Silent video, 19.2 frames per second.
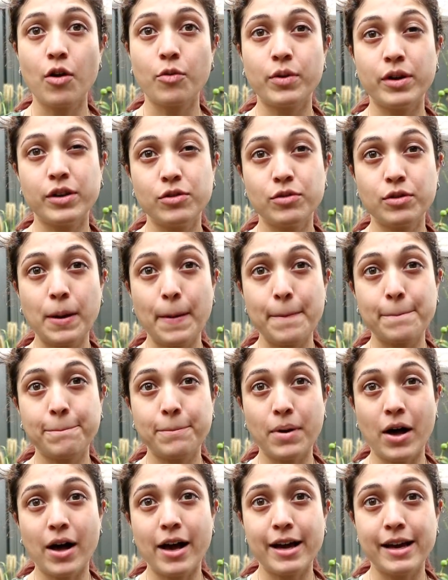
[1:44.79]
where you can
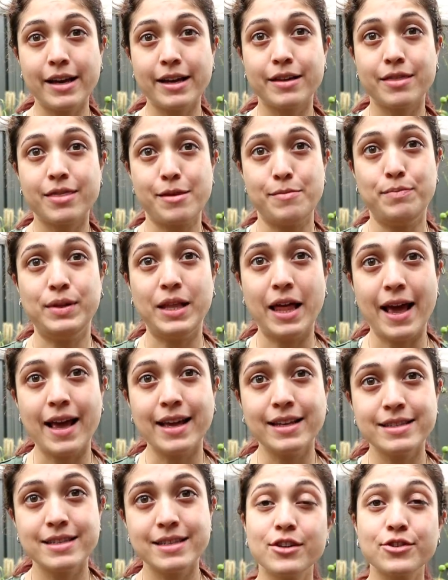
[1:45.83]
buy the
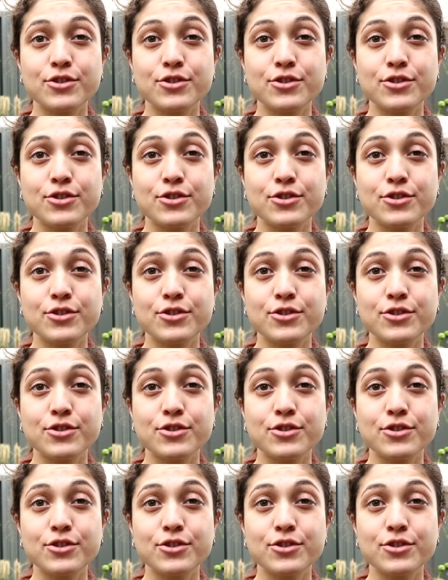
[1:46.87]
plant